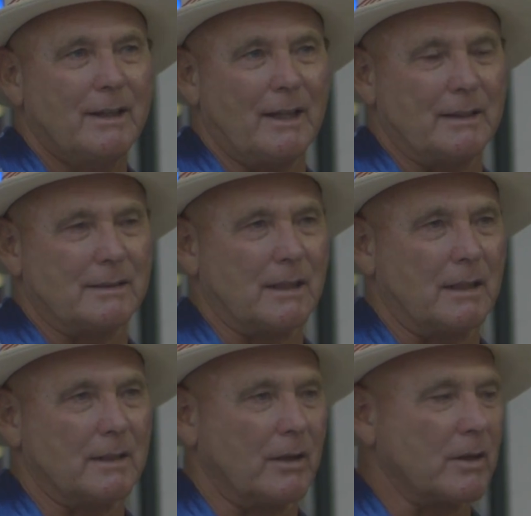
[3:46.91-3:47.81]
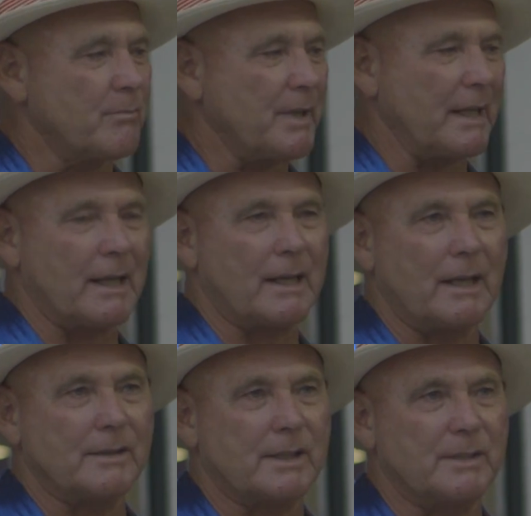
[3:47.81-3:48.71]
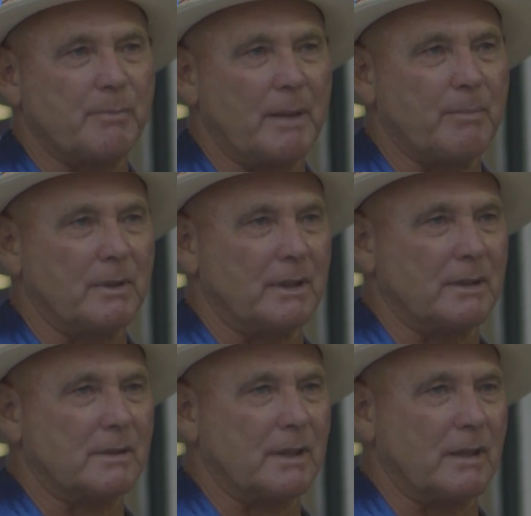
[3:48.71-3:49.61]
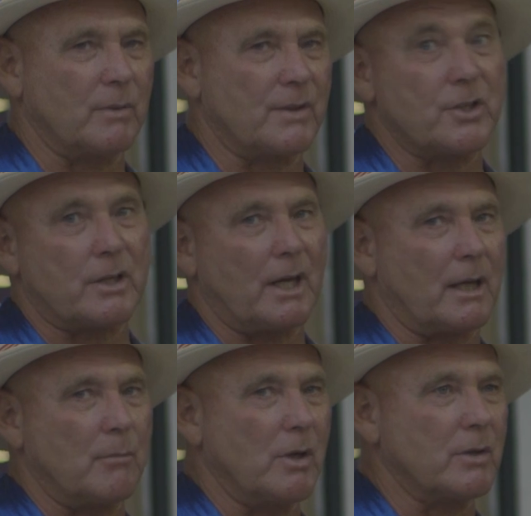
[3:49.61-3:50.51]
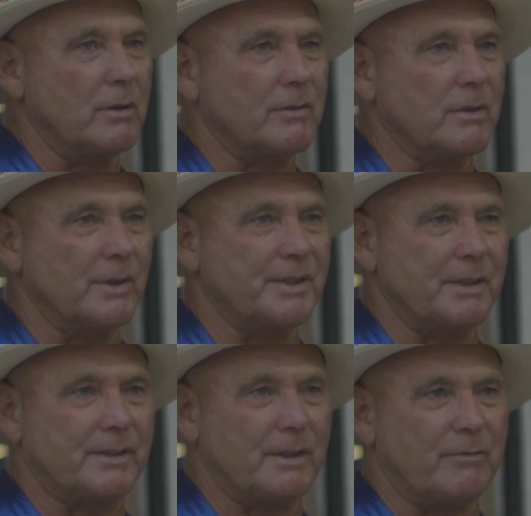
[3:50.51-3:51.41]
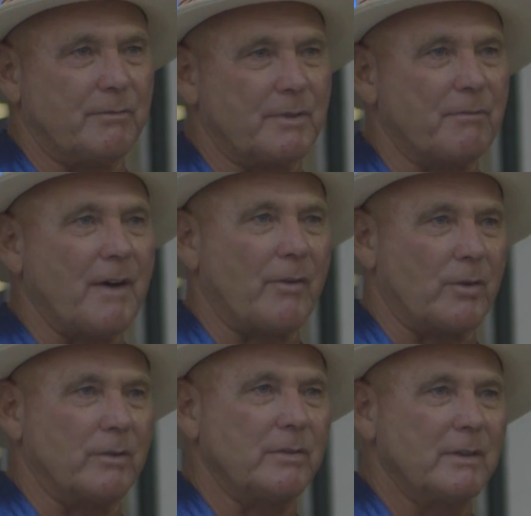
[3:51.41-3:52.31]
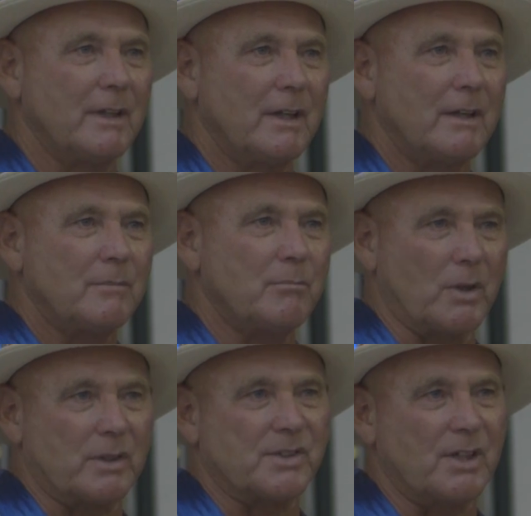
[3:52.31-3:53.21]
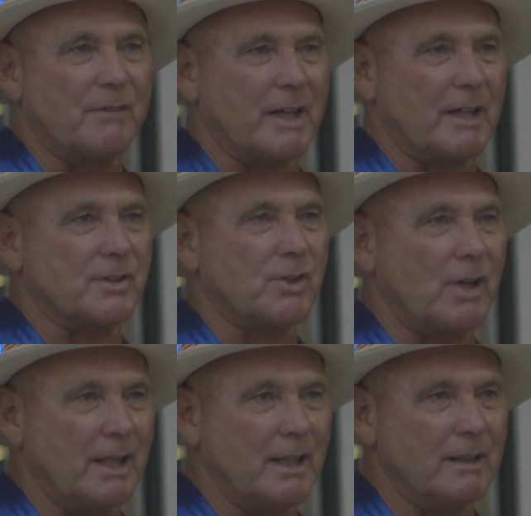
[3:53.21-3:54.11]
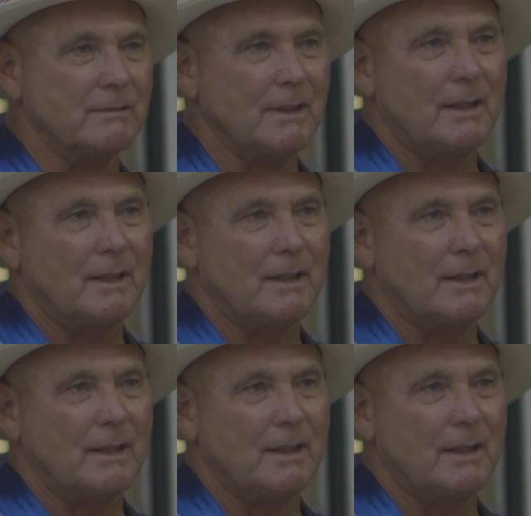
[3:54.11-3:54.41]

and competing against these people, and with Duke Hanamoko, of course, he's the father of modern surfing in Australia.